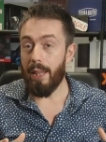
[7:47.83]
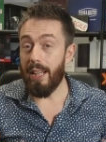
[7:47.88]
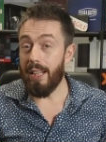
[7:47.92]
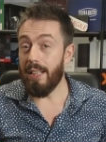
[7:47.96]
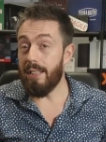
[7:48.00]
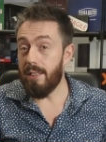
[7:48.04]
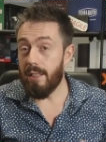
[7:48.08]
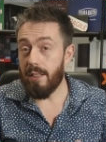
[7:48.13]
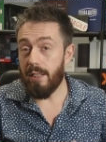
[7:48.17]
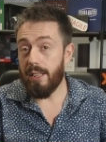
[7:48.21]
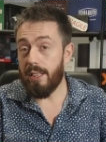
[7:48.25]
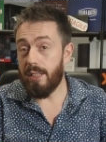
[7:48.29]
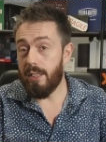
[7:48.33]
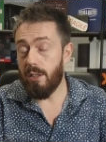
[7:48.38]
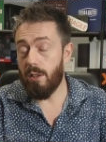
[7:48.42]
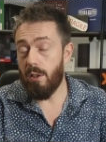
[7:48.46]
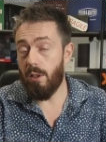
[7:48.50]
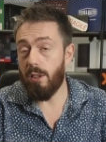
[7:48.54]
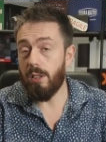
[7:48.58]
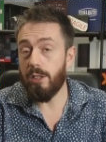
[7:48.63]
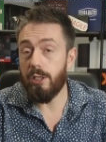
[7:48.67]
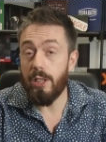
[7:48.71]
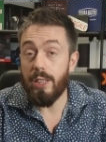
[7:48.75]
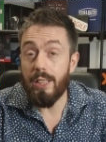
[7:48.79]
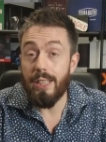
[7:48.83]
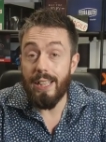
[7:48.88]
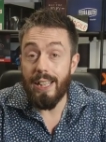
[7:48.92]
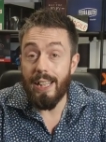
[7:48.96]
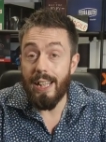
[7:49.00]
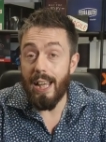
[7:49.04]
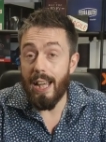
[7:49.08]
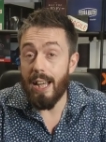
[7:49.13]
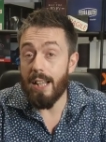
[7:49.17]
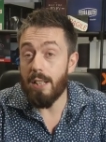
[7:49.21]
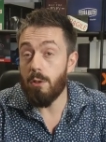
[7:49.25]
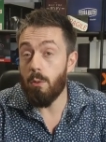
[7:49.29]
is the Synology
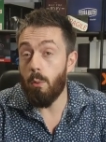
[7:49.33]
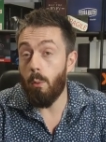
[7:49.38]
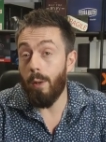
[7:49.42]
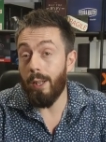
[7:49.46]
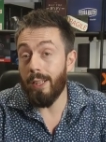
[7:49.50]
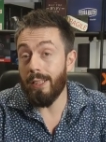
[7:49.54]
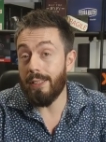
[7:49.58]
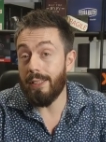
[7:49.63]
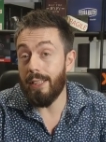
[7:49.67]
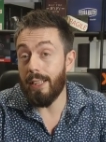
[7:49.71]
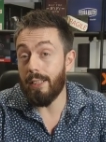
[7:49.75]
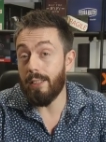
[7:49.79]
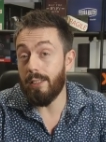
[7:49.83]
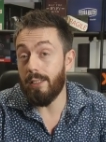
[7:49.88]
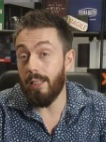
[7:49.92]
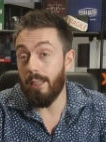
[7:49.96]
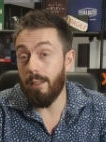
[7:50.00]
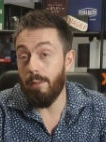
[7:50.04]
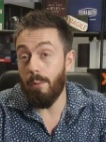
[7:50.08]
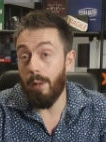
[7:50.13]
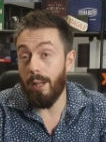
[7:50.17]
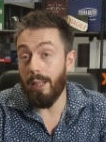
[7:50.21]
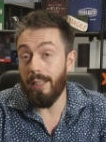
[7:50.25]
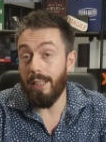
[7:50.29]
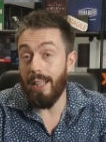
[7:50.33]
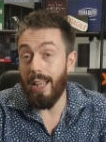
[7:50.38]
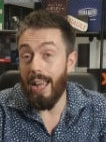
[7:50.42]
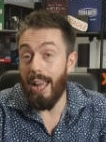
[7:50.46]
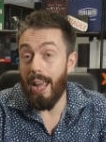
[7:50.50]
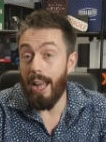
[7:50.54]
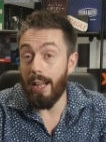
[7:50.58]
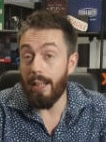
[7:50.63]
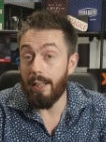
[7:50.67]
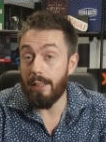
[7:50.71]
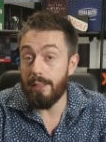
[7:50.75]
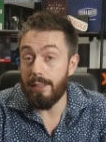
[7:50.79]
D S one six two one
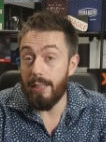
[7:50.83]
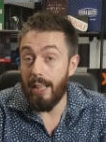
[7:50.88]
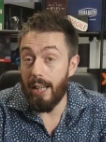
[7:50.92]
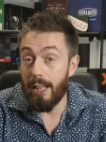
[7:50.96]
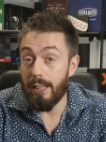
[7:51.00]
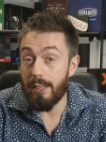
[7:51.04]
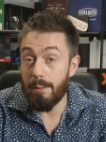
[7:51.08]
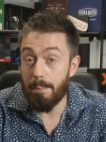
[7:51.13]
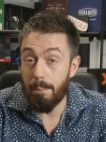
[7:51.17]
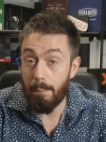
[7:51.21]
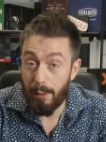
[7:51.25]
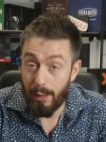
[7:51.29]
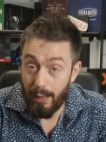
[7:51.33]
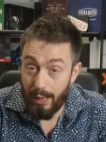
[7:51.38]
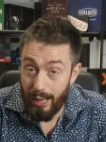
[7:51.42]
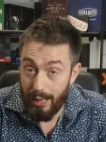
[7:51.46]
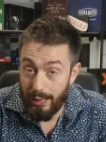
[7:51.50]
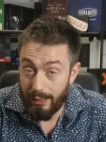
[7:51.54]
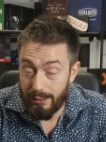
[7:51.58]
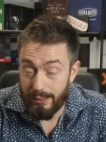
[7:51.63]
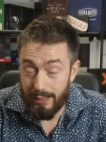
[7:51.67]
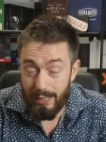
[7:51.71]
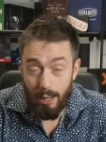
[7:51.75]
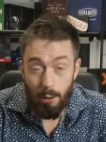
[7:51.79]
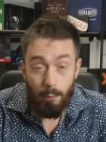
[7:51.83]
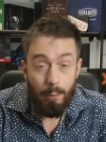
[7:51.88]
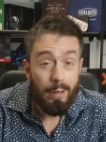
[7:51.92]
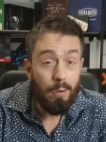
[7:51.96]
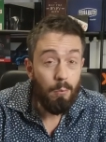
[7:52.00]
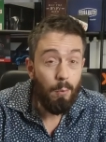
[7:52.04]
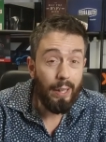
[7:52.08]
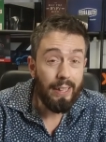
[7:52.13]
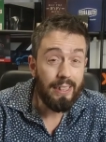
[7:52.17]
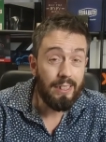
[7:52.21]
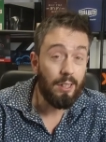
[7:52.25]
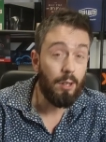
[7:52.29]
X S Plus. Now, we
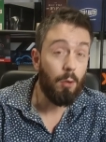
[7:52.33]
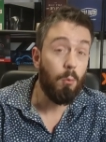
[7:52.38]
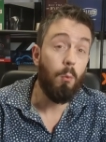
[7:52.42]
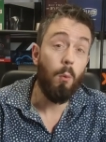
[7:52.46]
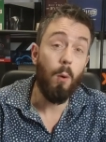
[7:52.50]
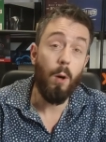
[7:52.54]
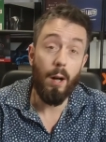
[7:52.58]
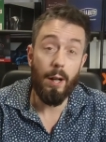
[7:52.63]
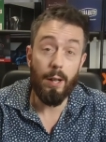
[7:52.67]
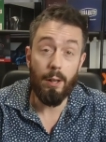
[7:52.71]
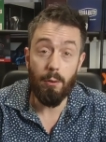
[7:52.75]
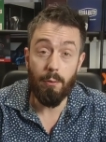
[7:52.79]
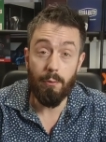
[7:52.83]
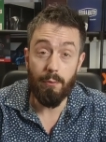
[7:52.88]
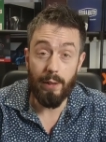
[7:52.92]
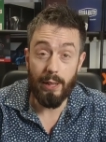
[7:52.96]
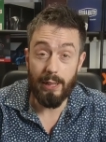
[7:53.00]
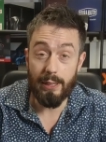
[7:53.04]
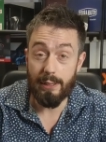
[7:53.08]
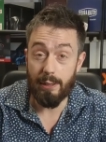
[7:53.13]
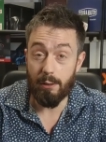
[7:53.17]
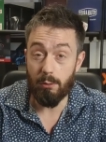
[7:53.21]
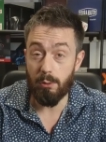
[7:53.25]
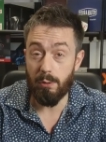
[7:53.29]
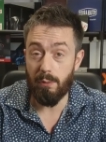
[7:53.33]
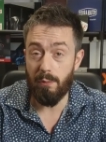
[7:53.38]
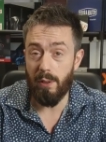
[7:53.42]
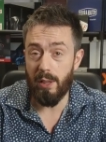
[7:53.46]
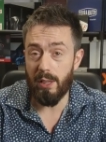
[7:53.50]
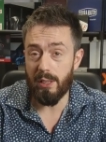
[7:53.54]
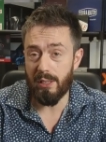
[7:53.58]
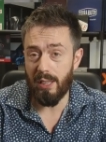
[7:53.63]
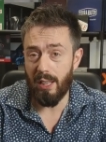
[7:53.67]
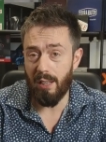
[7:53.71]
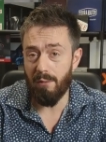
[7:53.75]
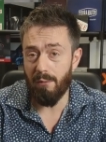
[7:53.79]
waited a while for this. It was
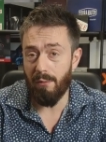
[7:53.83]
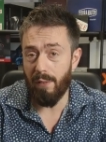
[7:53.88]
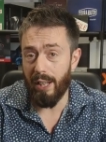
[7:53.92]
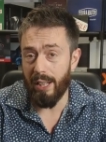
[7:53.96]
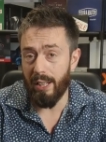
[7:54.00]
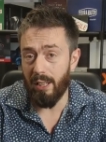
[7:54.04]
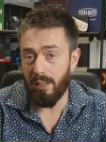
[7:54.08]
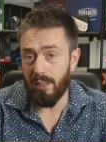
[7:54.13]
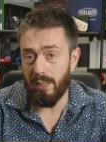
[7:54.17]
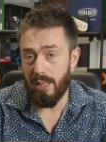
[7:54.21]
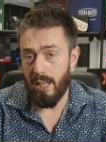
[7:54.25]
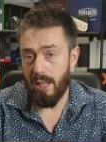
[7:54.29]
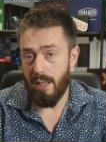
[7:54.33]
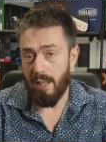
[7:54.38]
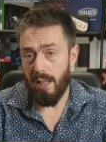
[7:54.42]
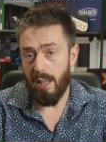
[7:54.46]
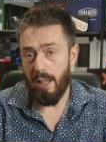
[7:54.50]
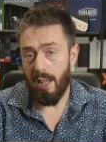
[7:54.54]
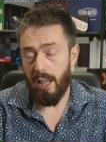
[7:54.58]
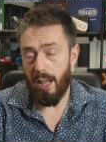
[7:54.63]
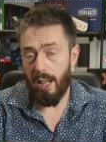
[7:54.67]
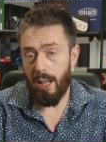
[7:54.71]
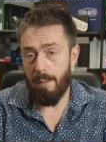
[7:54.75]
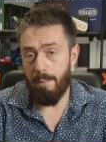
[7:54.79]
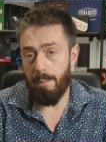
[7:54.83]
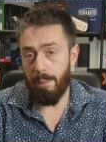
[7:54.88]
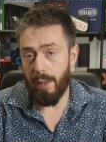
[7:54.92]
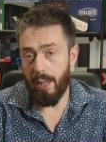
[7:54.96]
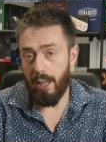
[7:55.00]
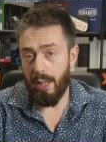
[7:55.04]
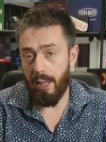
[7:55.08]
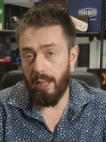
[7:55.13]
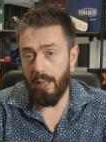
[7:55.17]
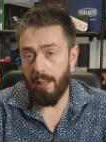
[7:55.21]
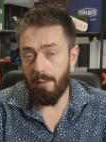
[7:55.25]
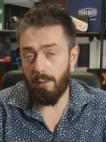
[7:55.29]
first unveiled um,
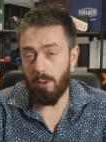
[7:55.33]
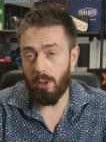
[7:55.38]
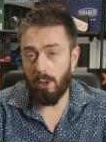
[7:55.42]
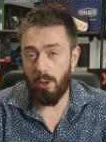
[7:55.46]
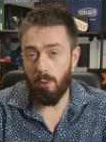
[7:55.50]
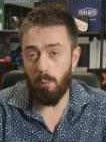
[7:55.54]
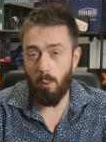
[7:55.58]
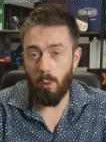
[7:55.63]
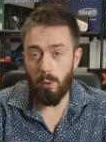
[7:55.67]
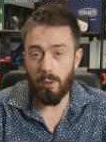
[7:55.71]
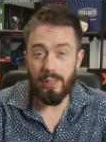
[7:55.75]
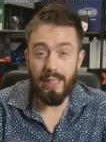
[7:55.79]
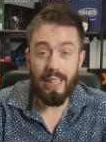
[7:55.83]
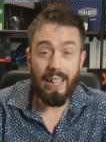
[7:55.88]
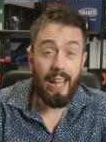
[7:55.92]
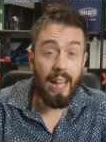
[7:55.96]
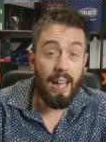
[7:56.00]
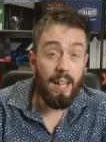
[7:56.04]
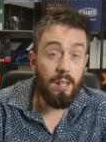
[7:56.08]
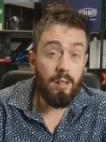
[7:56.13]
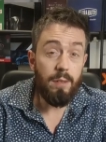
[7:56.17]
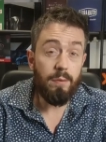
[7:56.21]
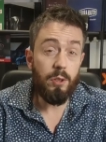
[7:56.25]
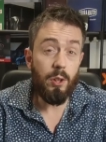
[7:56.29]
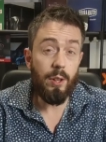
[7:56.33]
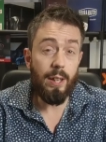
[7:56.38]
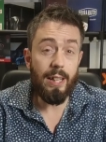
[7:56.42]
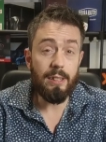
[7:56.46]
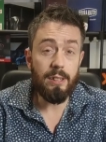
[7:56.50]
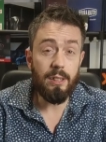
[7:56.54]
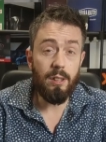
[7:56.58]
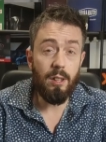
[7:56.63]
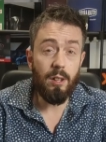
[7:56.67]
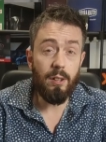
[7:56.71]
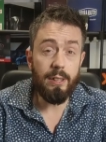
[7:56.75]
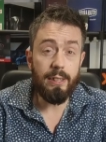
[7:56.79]
uh, towards the end of two
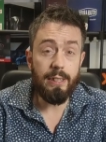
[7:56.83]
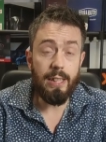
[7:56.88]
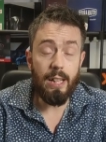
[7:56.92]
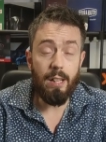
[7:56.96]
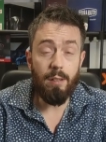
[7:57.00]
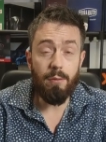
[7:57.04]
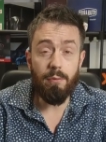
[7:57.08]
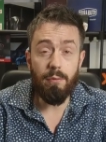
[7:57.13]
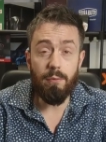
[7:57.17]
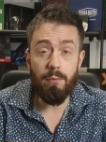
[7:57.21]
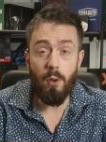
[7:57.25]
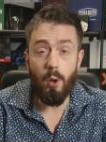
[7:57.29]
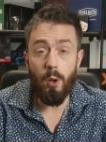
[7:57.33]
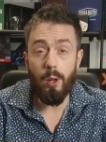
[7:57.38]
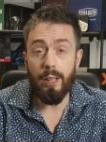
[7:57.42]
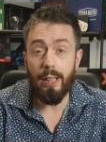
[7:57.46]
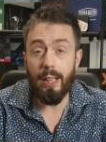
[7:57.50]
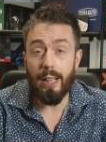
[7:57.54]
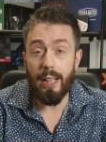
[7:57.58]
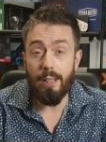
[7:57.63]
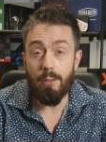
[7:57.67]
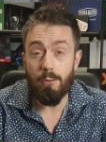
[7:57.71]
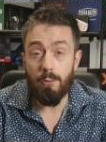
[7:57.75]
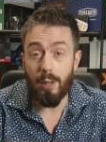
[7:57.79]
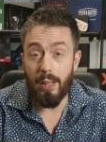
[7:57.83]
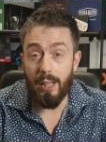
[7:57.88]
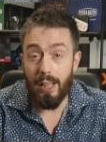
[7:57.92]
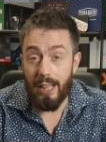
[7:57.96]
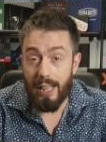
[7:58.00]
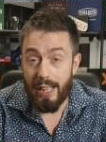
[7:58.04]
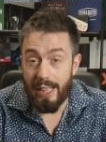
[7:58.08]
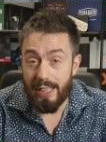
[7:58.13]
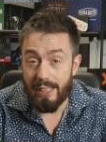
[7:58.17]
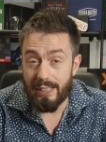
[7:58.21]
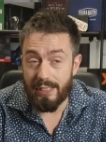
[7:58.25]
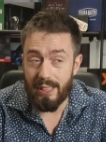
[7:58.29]
thousand nineteen and finally
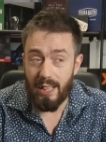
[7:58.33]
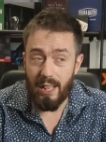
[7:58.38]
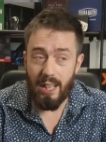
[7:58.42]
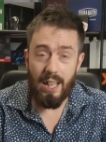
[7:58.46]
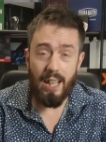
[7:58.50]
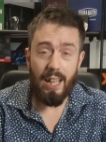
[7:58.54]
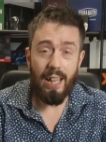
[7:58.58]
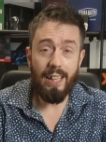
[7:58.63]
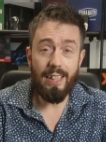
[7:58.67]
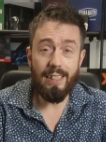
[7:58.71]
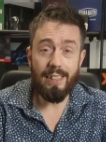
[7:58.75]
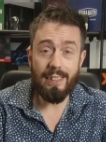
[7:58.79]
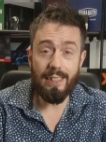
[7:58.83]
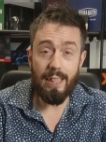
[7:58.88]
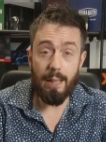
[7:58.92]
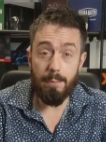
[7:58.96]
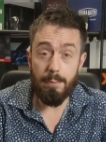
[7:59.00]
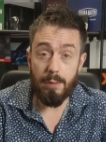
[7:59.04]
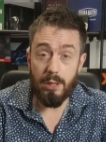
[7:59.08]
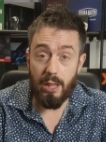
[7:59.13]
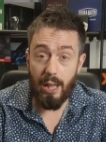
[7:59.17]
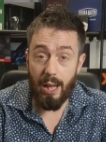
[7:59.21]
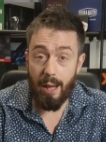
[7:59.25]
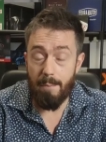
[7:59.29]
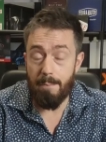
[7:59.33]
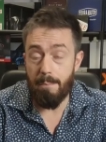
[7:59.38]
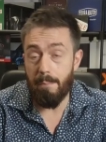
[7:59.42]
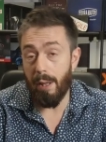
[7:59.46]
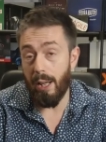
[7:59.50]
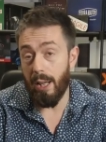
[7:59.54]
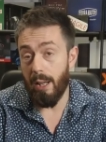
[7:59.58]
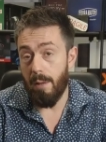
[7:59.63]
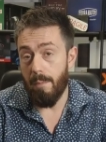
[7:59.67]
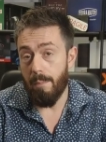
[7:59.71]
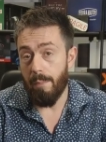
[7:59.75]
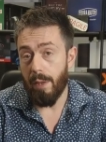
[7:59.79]
released in
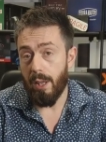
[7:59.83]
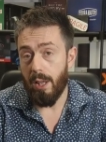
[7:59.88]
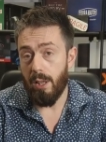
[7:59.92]
September